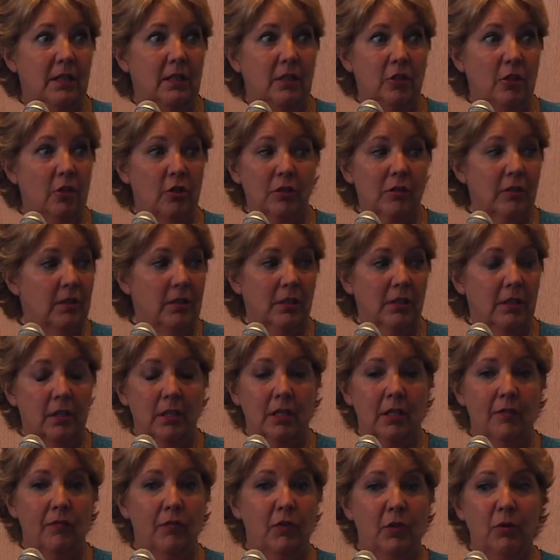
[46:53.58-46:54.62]
You're,
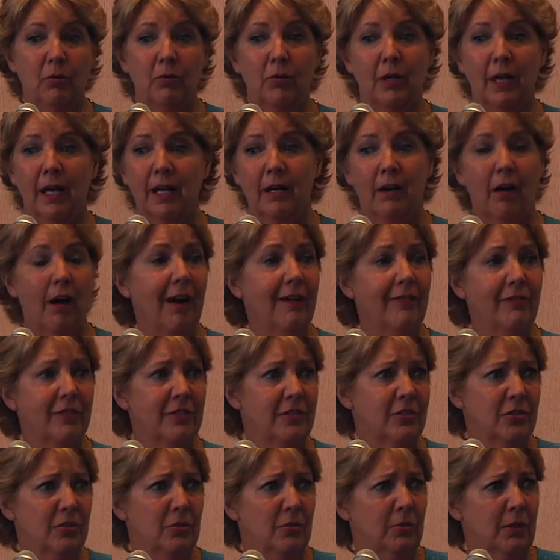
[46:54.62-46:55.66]
if you were at an
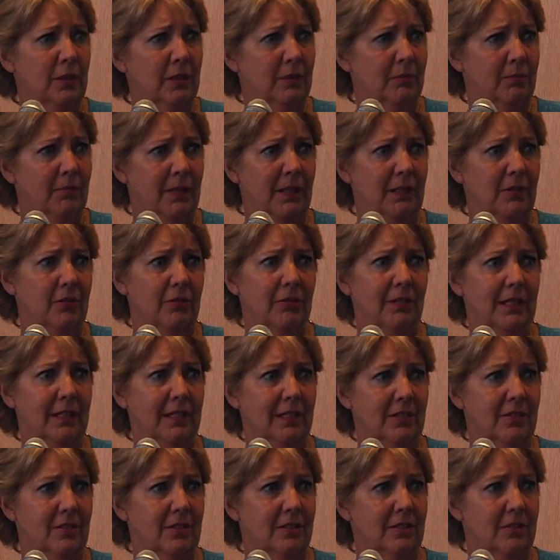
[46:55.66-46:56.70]
office, you wouldn't be doing
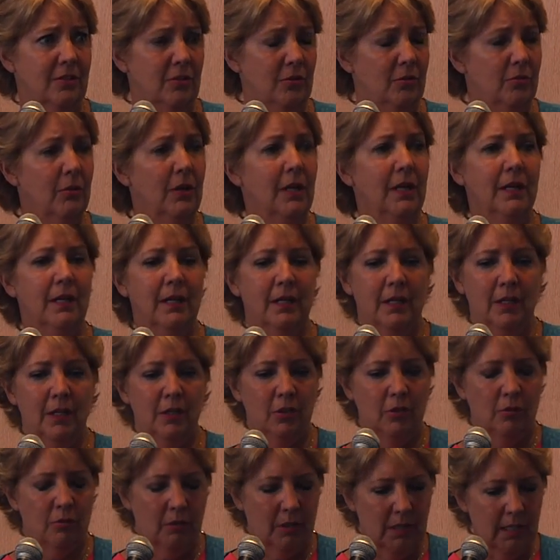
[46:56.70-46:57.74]
dishes. You,
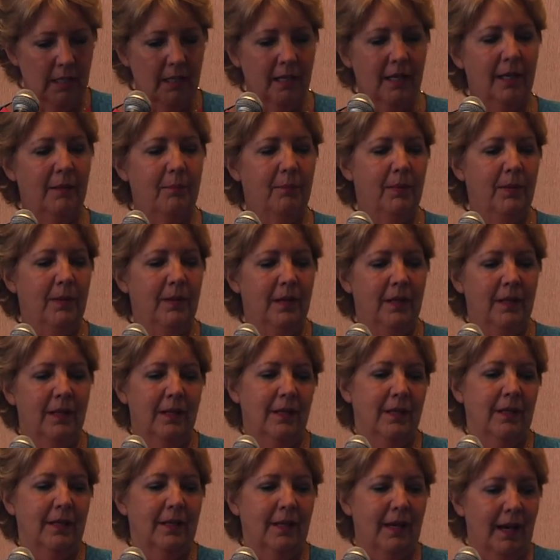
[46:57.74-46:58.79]
you get up
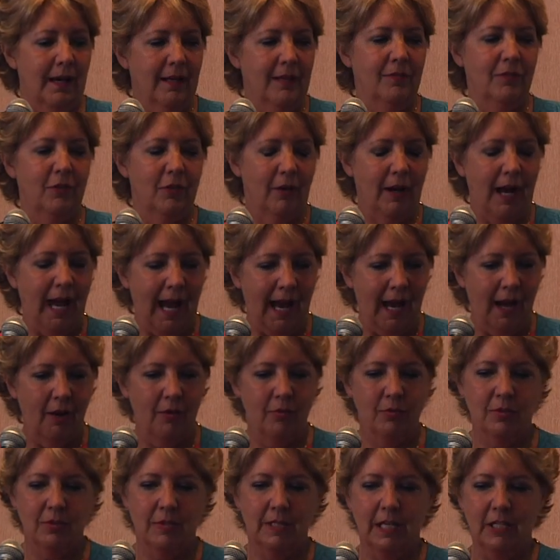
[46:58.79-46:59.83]
out of your
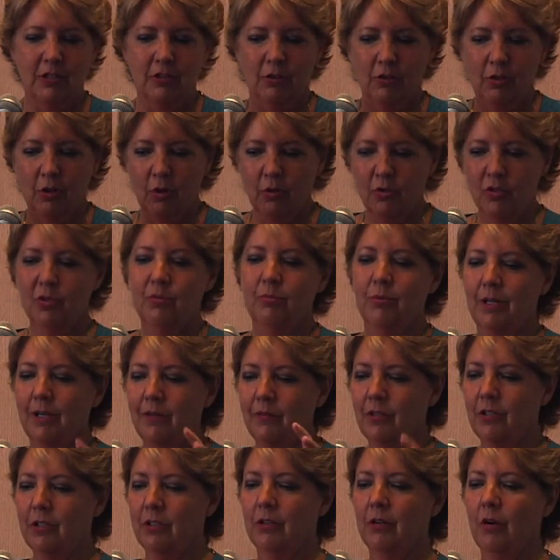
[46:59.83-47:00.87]
house, and you go to
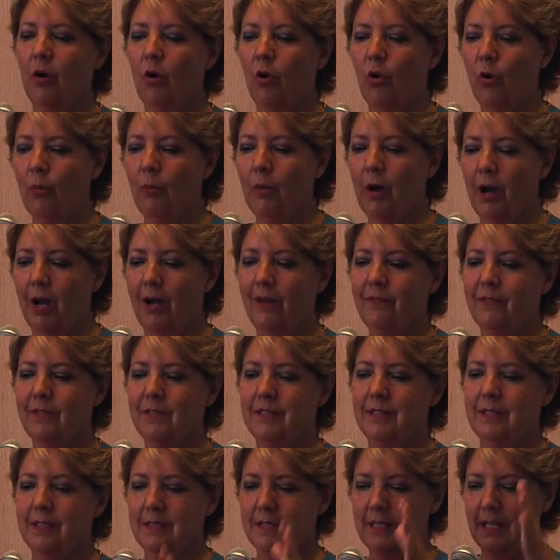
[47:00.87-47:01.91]
wherever your home
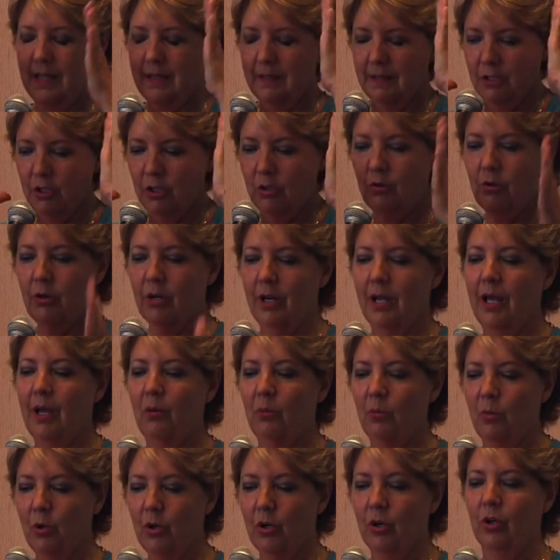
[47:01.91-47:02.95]
office is, and you are
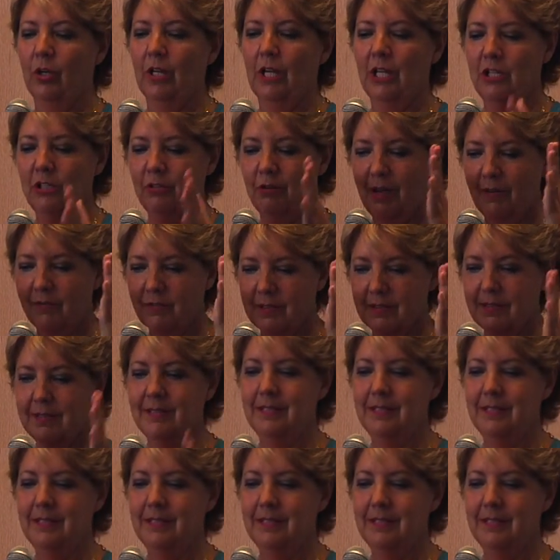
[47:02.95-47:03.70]
at work, and you have to